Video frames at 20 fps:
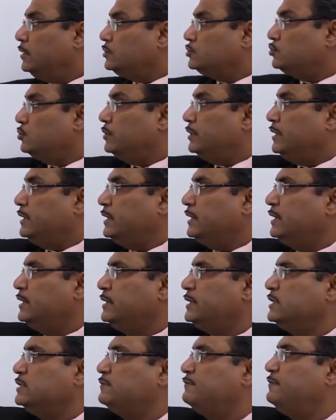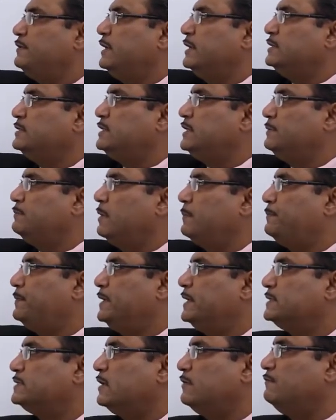So, here it is Vn sigma
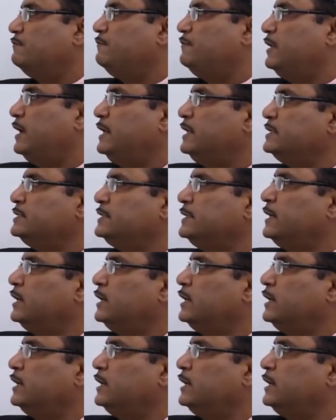Ps and Vn is